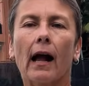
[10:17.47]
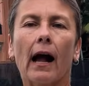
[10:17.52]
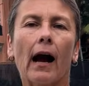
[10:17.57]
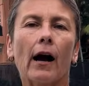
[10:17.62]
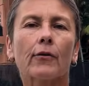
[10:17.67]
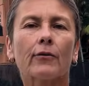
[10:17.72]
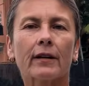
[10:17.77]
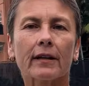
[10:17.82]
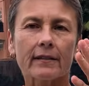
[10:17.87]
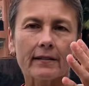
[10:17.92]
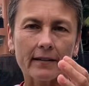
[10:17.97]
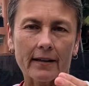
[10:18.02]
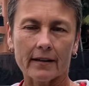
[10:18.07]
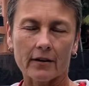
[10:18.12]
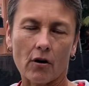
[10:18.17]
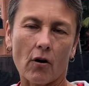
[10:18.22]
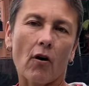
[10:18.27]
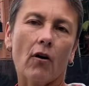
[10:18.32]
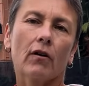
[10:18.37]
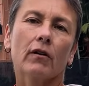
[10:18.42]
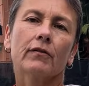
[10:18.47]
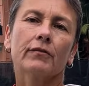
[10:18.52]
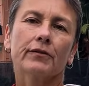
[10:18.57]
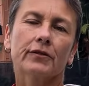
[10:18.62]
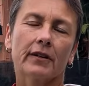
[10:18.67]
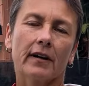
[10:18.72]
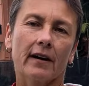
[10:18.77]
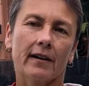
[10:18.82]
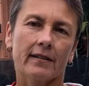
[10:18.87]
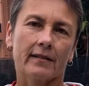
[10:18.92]
I want to thank all of
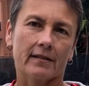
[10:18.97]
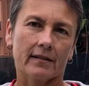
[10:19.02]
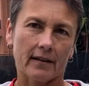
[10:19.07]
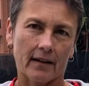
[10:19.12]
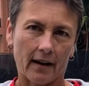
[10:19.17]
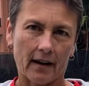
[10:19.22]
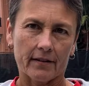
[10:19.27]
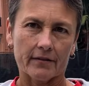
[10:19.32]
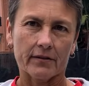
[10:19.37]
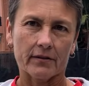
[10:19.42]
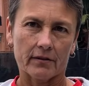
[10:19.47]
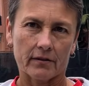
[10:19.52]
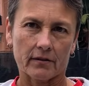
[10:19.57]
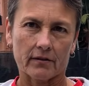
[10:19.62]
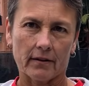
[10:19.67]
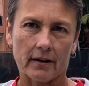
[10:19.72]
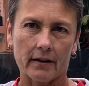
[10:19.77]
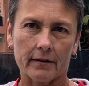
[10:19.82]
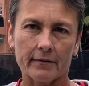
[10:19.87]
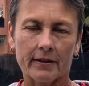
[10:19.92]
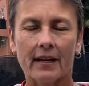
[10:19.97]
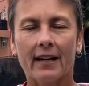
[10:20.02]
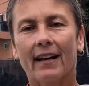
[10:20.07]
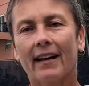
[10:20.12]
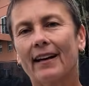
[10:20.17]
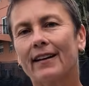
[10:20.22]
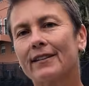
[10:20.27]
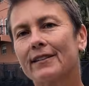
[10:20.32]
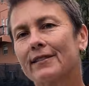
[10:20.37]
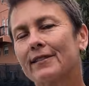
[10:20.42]
you guys that have subscribed,
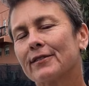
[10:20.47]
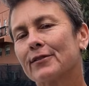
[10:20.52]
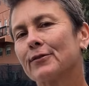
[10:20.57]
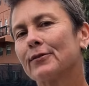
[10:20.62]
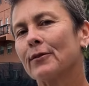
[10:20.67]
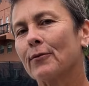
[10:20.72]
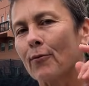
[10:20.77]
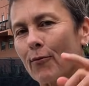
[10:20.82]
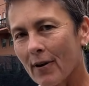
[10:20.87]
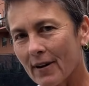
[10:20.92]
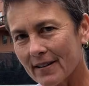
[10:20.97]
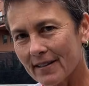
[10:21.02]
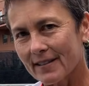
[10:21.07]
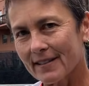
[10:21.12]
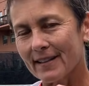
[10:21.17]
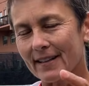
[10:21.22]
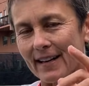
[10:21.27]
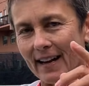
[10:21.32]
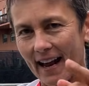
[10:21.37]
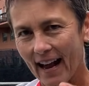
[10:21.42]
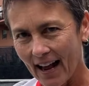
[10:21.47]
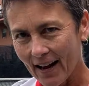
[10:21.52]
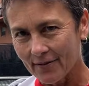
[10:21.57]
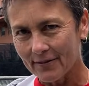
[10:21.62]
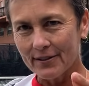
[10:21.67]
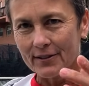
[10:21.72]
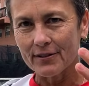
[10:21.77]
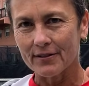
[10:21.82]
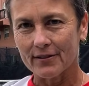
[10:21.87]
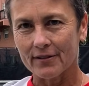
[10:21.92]
and to the ones that
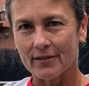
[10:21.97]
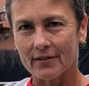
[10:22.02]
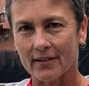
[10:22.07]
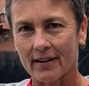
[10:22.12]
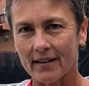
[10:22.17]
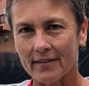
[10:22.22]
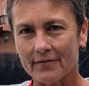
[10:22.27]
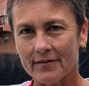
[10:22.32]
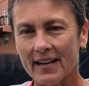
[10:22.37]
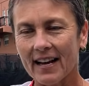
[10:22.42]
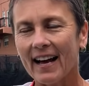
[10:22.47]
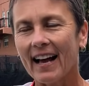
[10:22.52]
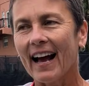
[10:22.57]
haven't subscribed,